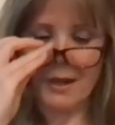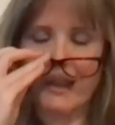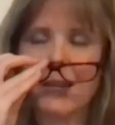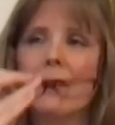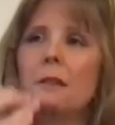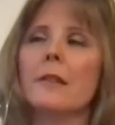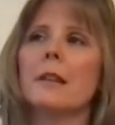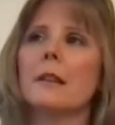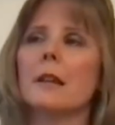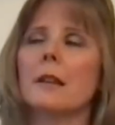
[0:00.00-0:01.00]
Another
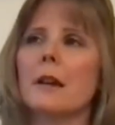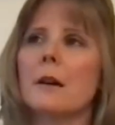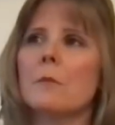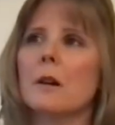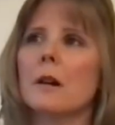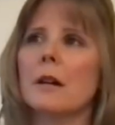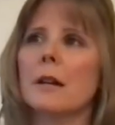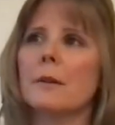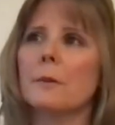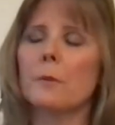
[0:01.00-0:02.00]
thing that
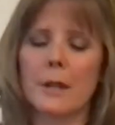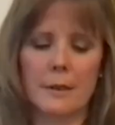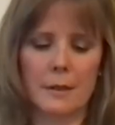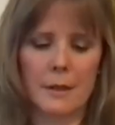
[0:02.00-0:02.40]
I read